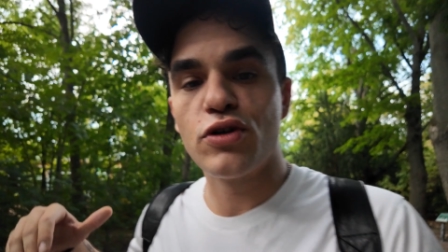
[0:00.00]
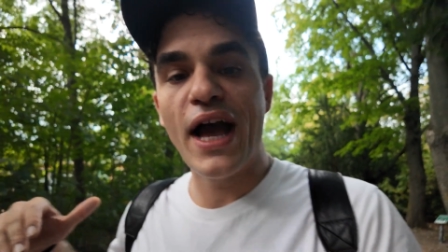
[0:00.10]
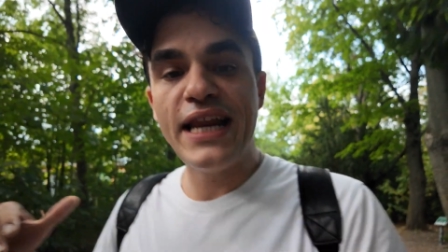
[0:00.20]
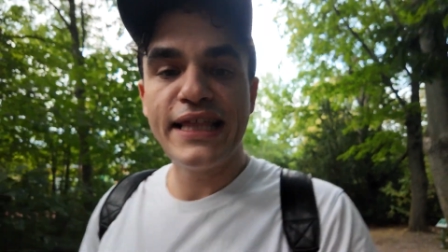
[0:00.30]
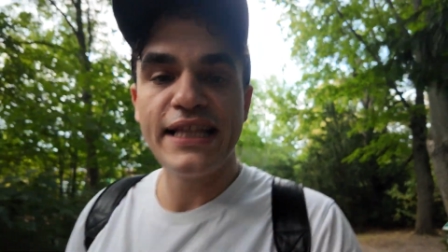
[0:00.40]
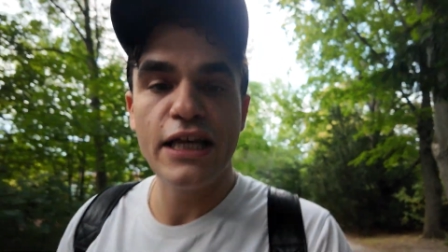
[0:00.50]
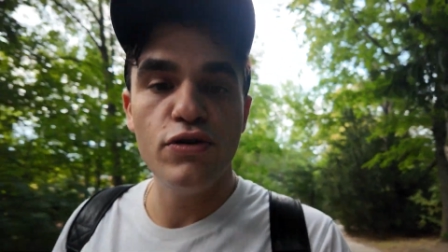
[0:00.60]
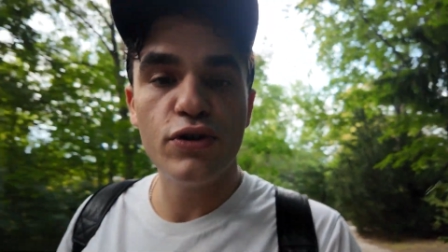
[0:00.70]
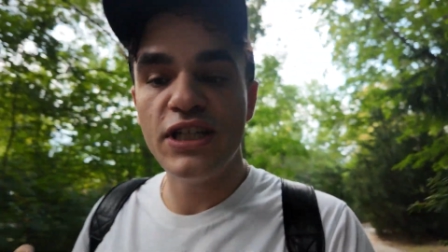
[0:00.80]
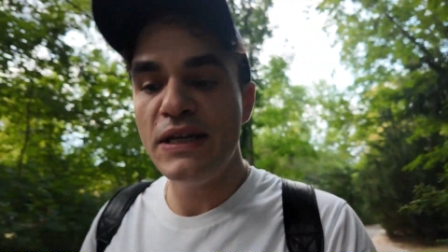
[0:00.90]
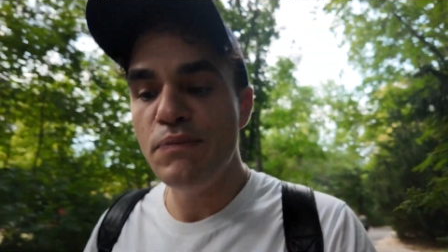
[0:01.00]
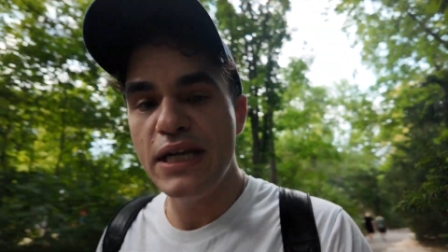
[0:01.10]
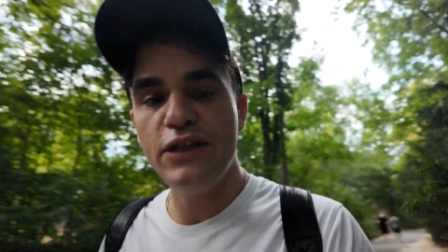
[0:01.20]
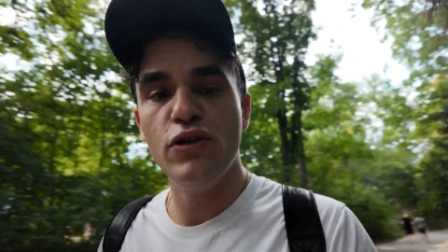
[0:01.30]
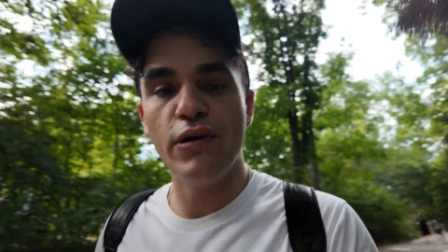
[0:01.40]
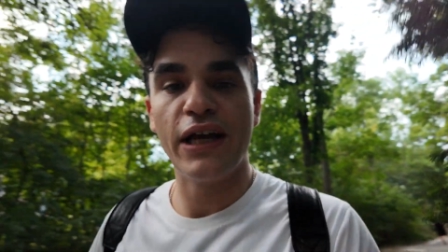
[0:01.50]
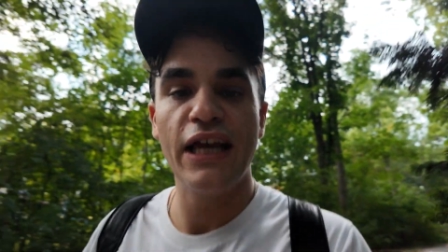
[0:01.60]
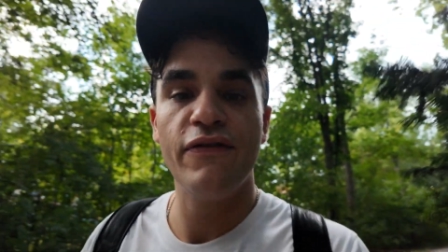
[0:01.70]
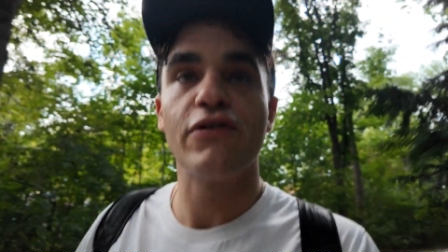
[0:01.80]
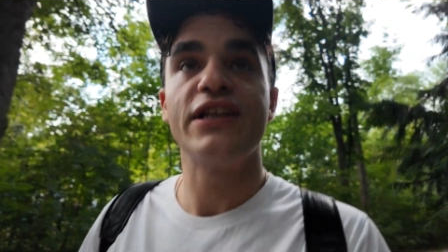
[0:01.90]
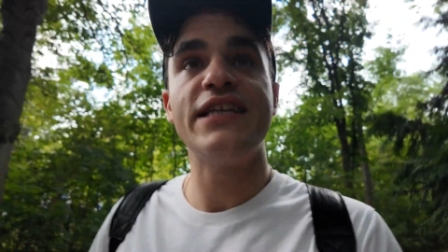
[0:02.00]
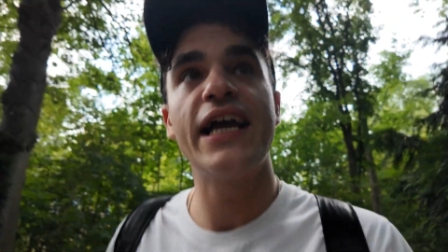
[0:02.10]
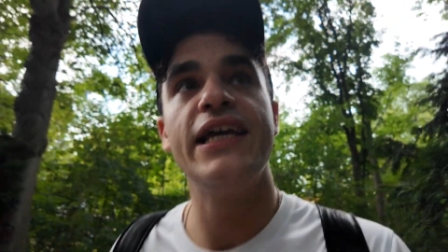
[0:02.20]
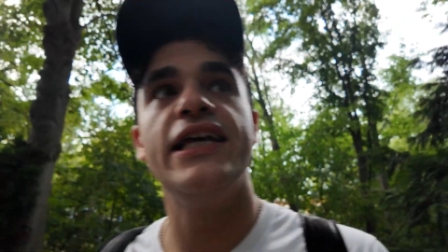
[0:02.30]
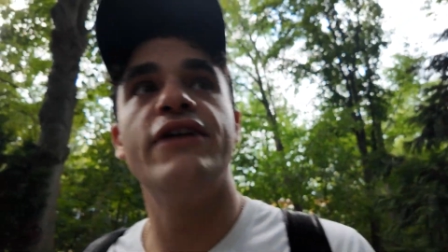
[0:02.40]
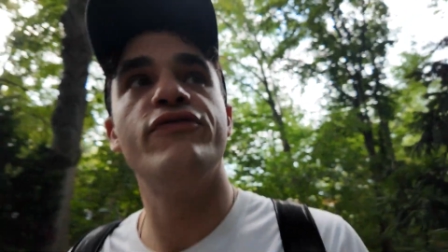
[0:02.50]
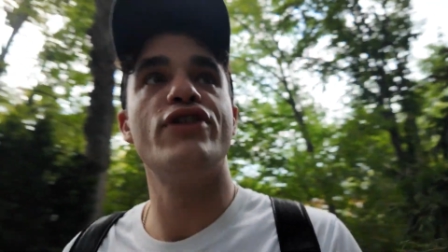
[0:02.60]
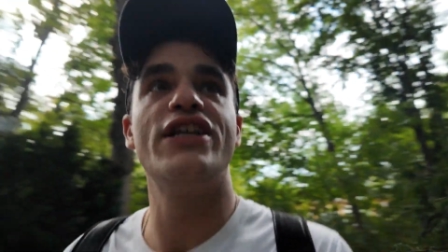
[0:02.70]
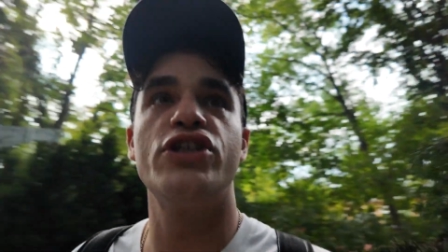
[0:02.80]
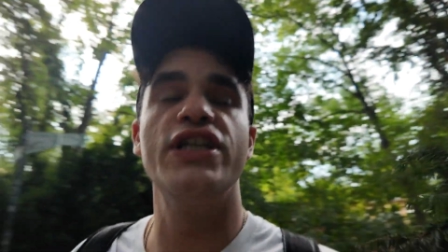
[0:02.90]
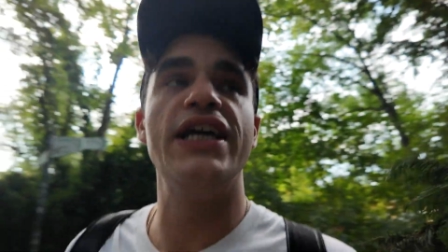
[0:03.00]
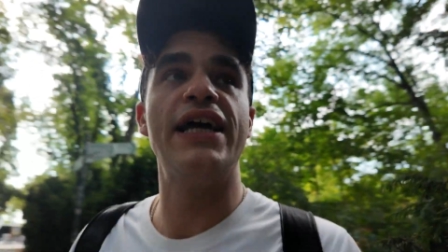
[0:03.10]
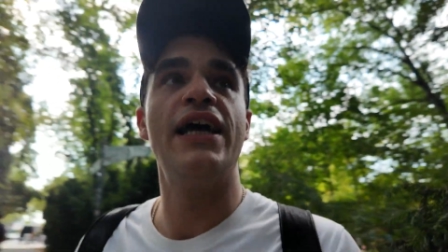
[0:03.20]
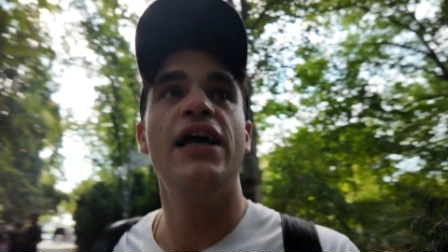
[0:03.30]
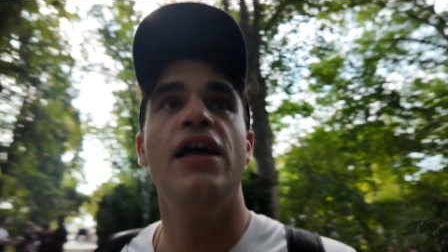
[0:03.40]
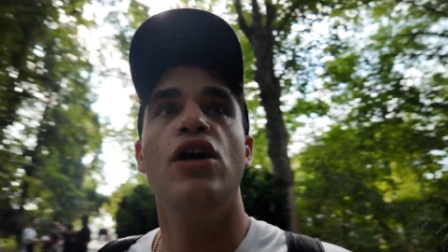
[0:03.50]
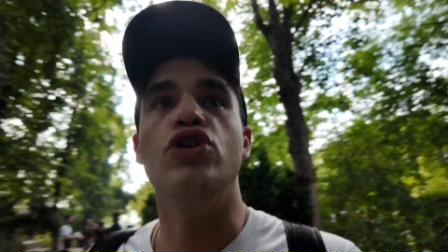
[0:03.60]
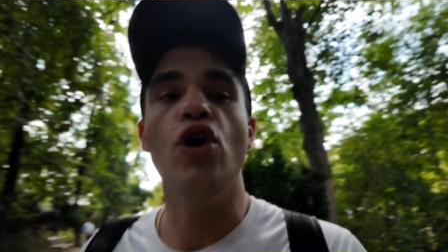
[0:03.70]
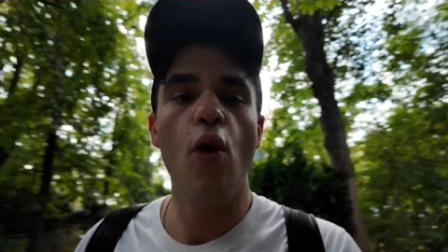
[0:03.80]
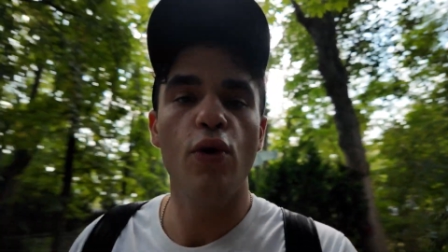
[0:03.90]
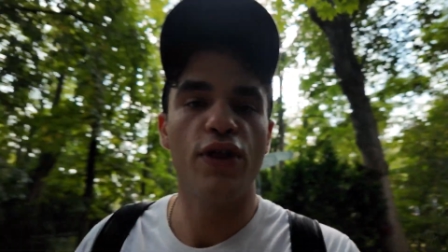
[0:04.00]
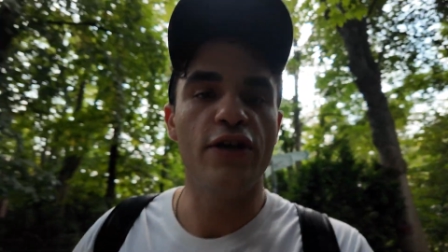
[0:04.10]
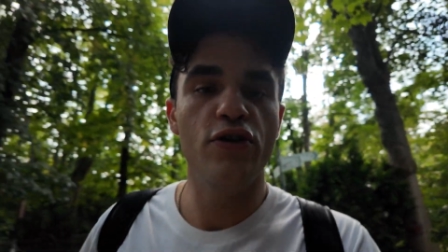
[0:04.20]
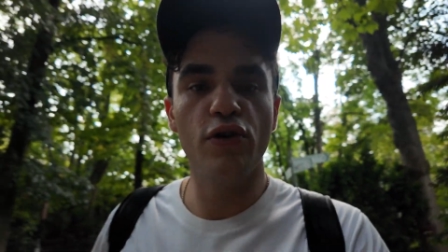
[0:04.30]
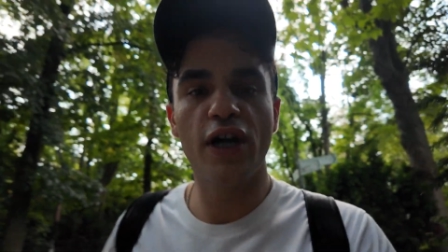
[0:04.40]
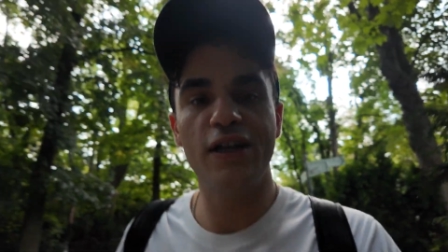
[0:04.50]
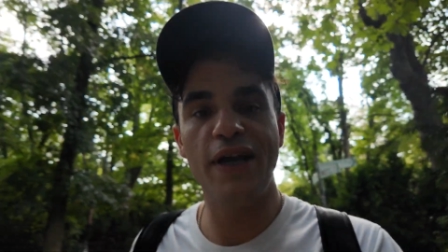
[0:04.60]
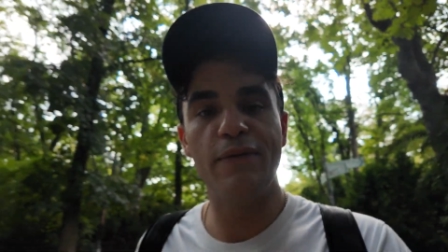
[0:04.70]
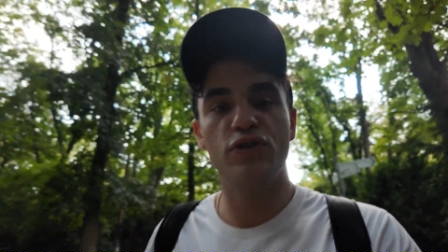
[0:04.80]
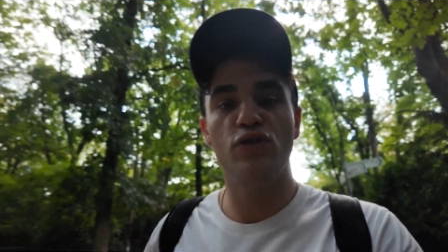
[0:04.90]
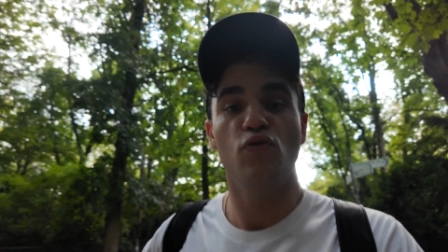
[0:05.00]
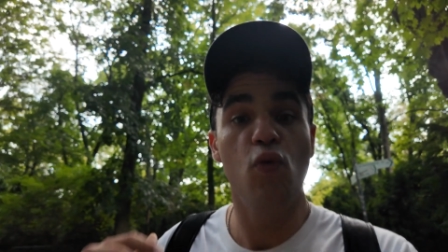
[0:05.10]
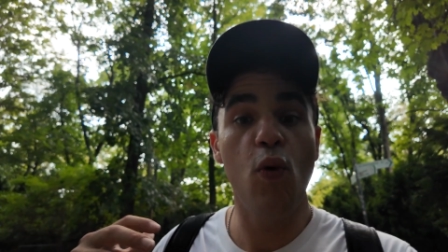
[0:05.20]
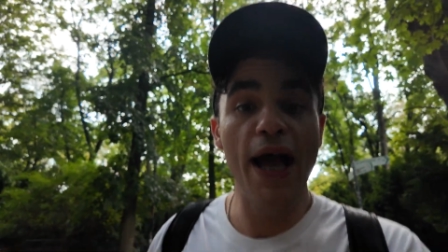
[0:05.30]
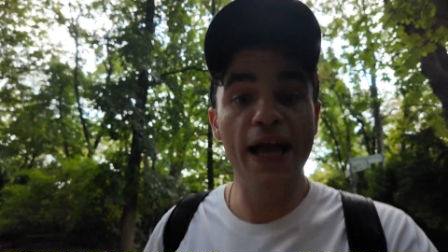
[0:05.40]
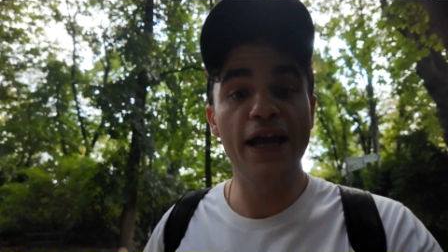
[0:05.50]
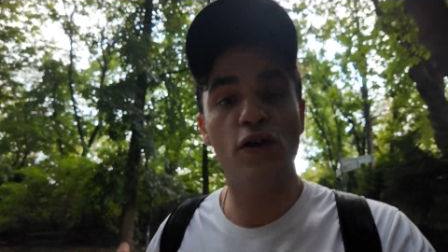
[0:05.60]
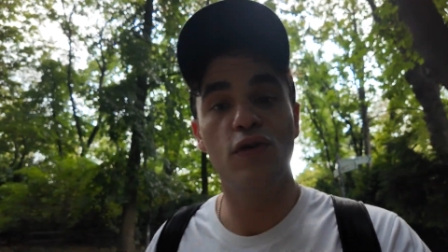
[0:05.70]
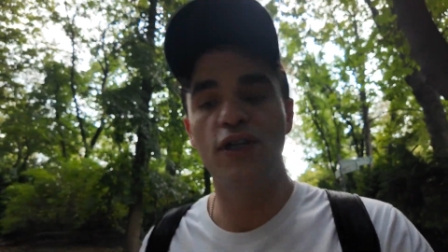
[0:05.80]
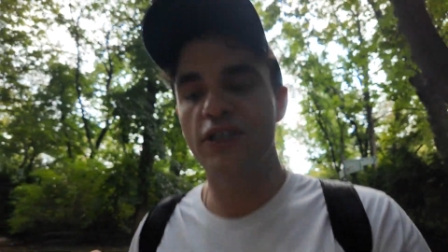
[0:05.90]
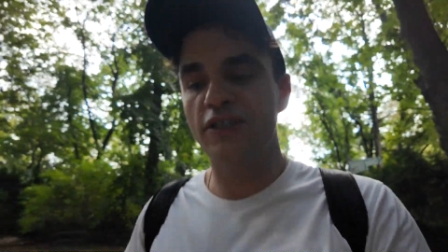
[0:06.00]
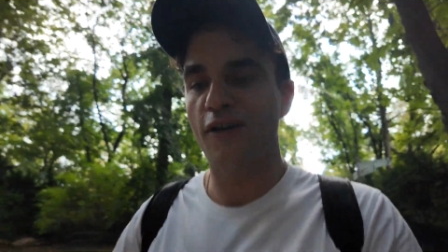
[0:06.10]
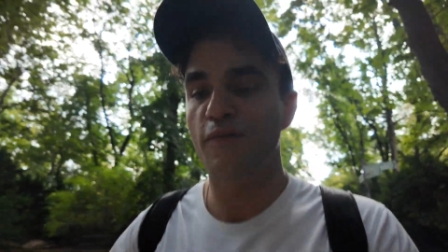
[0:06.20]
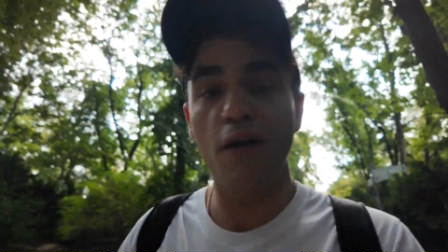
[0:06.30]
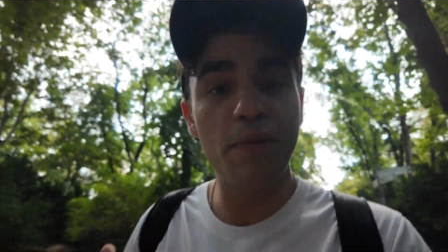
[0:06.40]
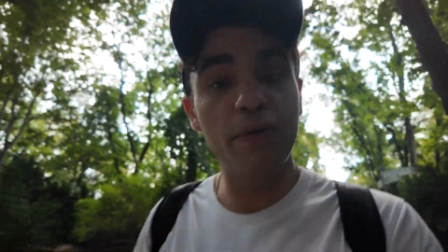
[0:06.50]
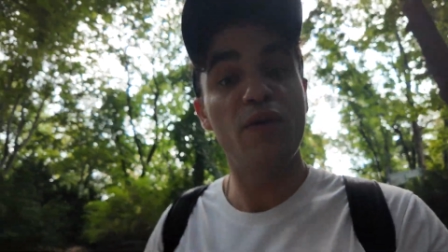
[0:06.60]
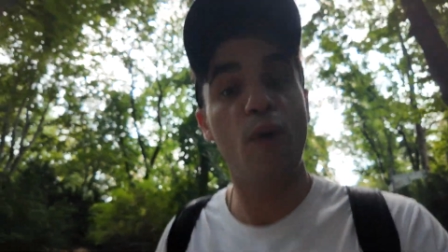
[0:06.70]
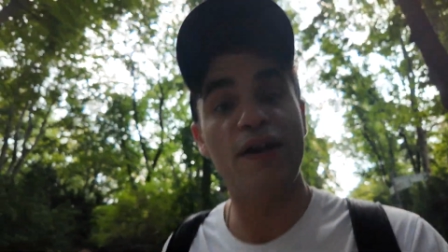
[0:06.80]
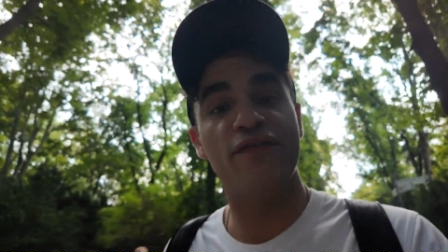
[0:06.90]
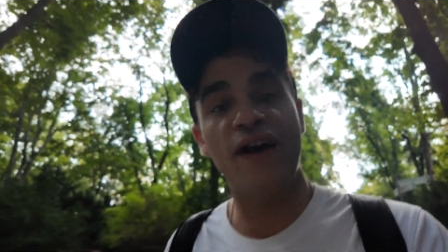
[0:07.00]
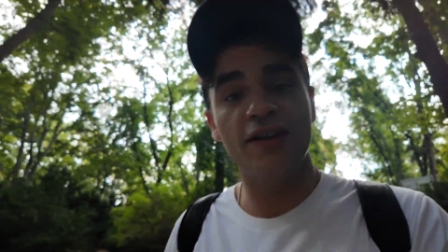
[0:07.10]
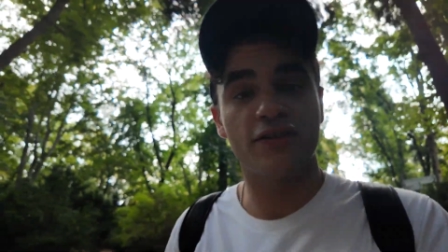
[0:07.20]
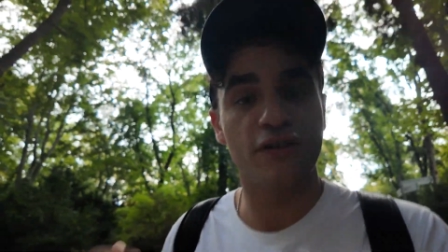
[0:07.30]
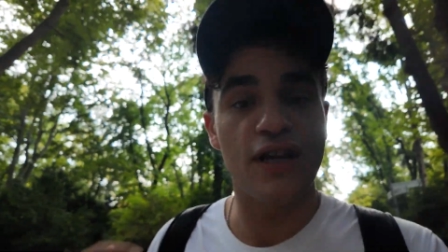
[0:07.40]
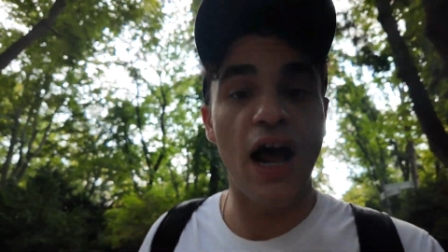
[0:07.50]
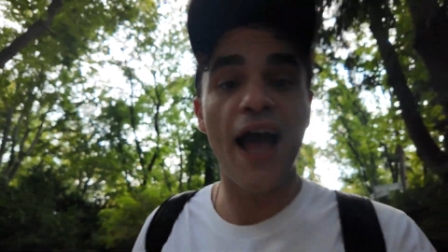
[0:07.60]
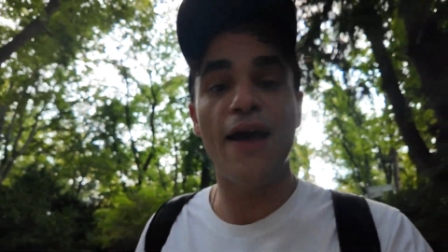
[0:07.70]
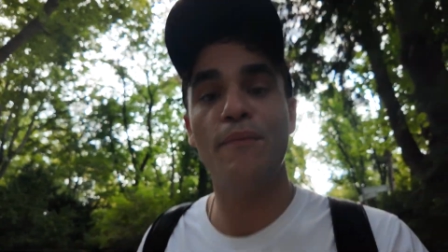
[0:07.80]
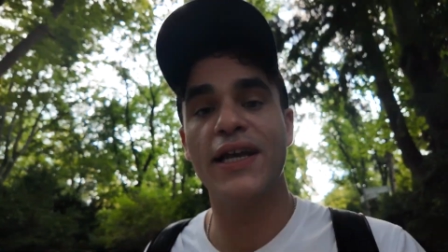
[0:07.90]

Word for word: So anything that you see me doing, if you're a techie, if you're an engineer, know that you're going to be able to do way cooler stuff, probably way faster than I am